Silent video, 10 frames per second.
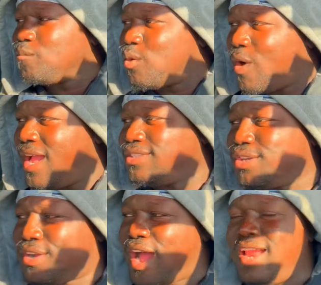Why ain't
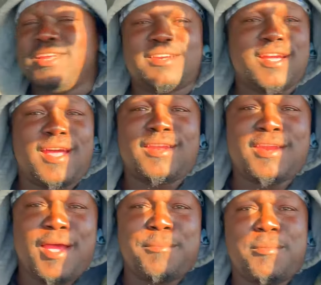you calling the other
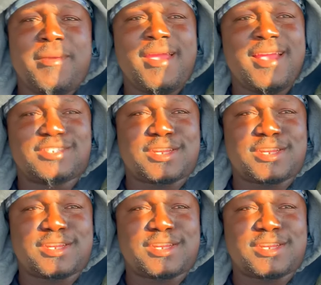number, man?